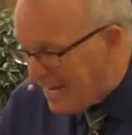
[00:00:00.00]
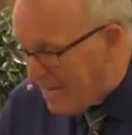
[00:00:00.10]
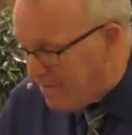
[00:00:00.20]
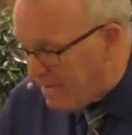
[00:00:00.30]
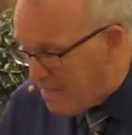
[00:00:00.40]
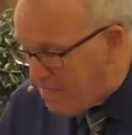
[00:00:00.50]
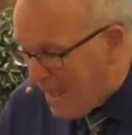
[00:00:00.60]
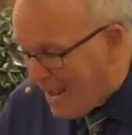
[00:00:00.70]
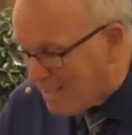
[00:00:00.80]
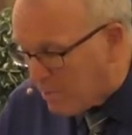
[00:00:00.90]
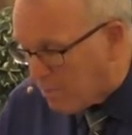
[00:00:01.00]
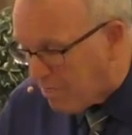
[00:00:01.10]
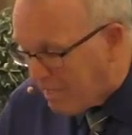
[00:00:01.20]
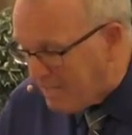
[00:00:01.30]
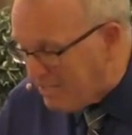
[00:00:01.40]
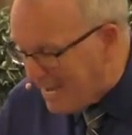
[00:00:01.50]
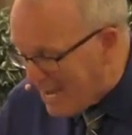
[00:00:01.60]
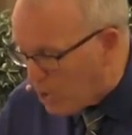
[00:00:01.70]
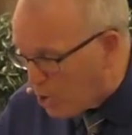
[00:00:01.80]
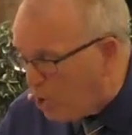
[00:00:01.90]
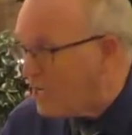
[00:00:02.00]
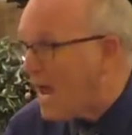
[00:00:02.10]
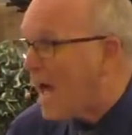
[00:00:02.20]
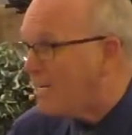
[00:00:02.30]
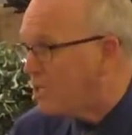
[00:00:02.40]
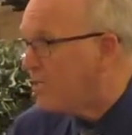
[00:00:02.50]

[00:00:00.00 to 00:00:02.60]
even in that, there were things that he could not